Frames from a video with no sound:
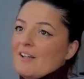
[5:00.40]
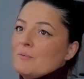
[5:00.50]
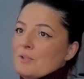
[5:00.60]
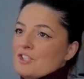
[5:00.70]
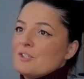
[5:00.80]
Now, I
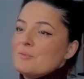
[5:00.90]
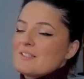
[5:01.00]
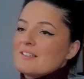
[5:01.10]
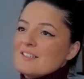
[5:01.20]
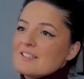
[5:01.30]
wish there
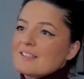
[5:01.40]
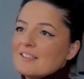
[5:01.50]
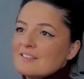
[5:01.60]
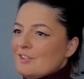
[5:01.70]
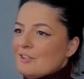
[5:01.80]
was an
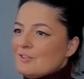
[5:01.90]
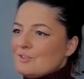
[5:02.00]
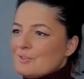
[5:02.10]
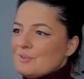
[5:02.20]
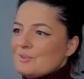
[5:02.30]
incident, you know,
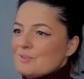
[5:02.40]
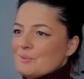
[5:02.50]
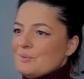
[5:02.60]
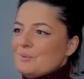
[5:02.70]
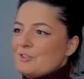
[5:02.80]

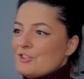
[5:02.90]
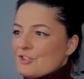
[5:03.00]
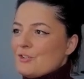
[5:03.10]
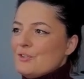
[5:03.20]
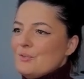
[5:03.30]
to
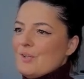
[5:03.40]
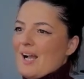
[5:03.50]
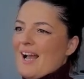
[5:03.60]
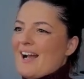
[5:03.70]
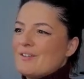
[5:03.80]
show you
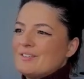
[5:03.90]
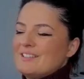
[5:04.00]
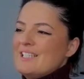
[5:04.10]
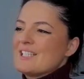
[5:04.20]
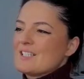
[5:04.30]
how
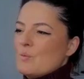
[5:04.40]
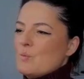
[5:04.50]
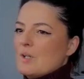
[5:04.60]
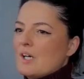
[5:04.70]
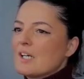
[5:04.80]
this
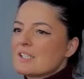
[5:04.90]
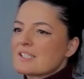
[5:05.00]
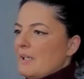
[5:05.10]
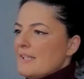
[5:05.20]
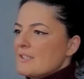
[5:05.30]
works.
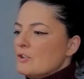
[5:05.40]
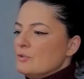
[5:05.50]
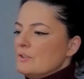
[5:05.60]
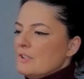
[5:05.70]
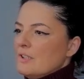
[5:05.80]
But let's go
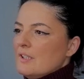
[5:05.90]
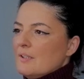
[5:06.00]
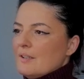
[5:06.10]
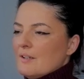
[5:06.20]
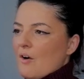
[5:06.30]
to
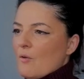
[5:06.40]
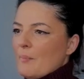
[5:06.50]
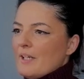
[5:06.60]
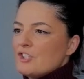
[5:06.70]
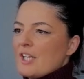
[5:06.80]
the
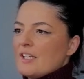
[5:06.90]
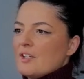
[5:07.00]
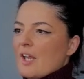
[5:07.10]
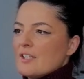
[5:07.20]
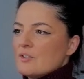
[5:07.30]
homepage.
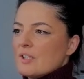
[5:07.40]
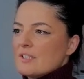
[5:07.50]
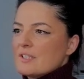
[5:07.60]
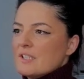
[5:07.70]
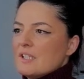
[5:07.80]
And as you can
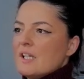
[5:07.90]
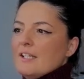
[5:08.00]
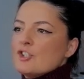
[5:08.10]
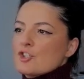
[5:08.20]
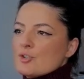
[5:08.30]
see,
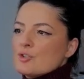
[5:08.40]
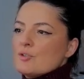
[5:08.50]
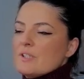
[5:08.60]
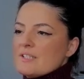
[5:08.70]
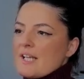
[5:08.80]
it shows
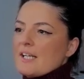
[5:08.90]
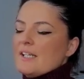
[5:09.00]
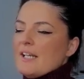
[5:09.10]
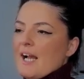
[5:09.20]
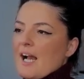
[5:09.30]
you
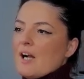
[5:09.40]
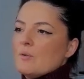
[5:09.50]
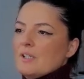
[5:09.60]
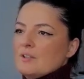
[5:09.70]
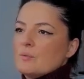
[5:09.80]
exactly
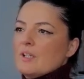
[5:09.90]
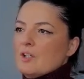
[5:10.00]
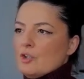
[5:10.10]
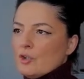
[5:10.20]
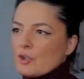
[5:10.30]
how it will
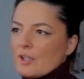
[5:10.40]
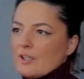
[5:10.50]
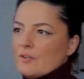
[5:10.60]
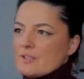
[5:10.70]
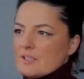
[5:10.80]
look.
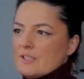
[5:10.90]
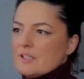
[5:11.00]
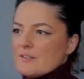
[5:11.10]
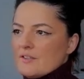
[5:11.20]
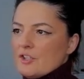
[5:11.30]
You see
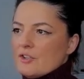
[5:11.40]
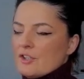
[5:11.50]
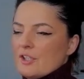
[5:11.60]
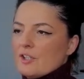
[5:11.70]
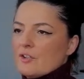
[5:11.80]
this video
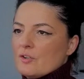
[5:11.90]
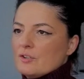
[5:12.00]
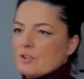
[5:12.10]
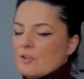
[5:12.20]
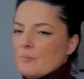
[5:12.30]
here on
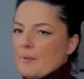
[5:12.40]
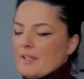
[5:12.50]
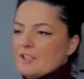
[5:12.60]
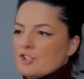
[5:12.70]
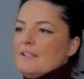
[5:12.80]
the
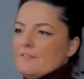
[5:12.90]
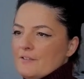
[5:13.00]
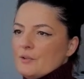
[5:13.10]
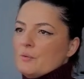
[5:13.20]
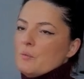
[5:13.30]
homepage. If
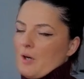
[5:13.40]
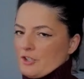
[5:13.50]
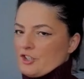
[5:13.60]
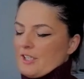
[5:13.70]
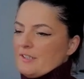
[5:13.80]
you
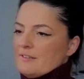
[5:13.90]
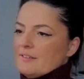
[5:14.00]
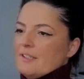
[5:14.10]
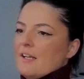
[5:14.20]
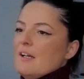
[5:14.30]
watch it,
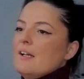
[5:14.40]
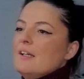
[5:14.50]
yeah,